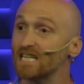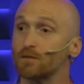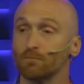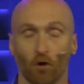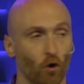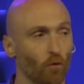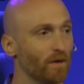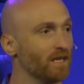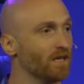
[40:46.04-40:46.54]

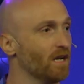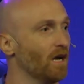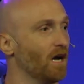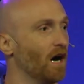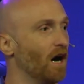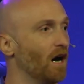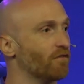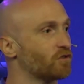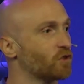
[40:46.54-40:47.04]
moment
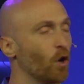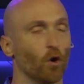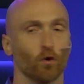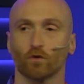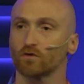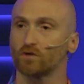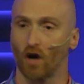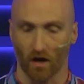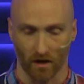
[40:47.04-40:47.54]
of
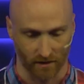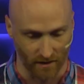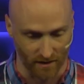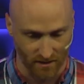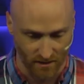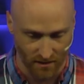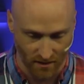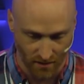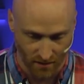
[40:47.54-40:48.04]
total
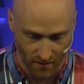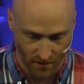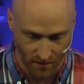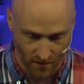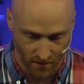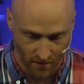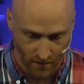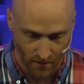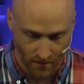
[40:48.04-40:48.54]
darkness,
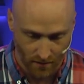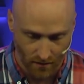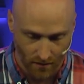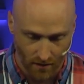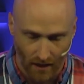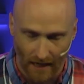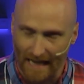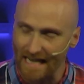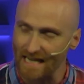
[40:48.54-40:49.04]

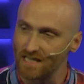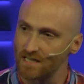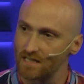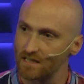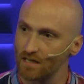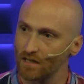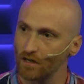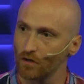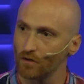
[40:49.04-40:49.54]
he
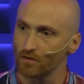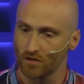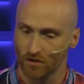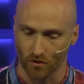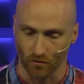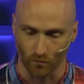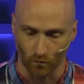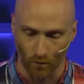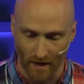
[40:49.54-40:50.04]
still
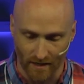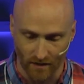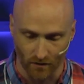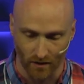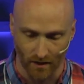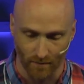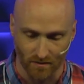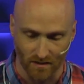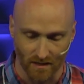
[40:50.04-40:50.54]
surrendered
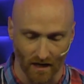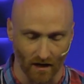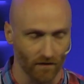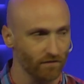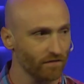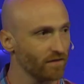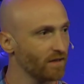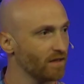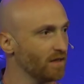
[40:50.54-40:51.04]

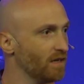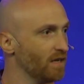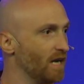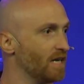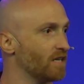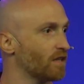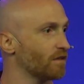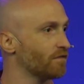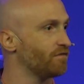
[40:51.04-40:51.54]
himself
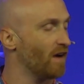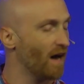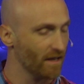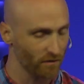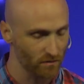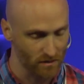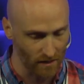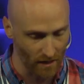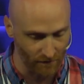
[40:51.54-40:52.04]
into the
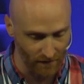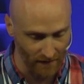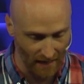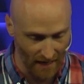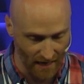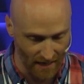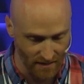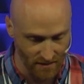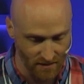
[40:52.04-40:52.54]
Father's loving
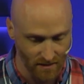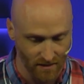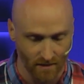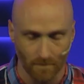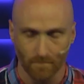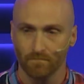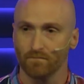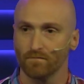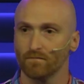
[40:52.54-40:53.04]
hands,
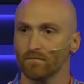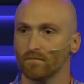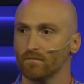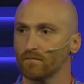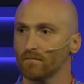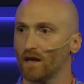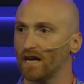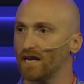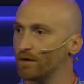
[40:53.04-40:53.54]

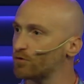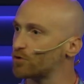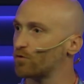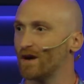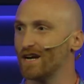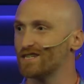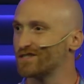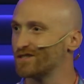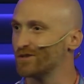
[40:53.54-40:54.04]
and he was
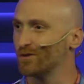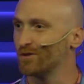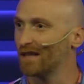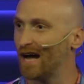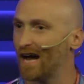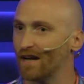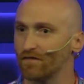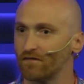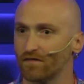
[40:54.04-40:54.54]
raised to new
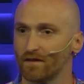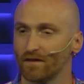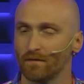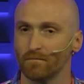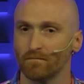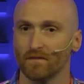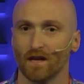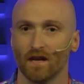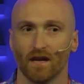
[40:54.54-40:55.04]
life.
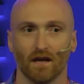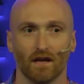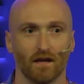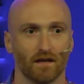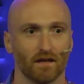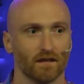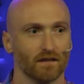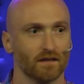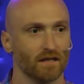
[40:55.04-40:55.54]

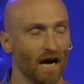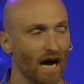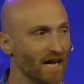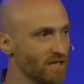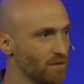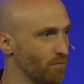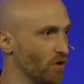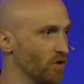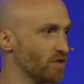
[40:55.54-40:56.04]

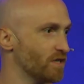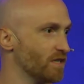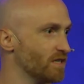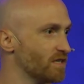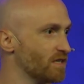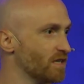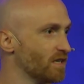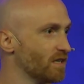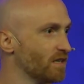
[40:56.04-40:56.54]
God's
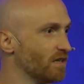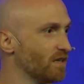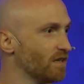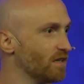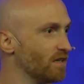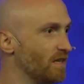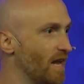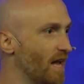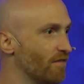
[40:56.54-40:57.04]
mercies
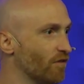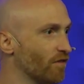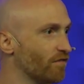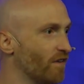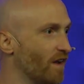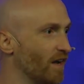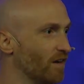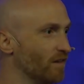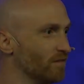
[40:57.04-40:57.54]
never
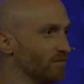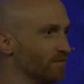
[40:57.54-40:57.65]
fail.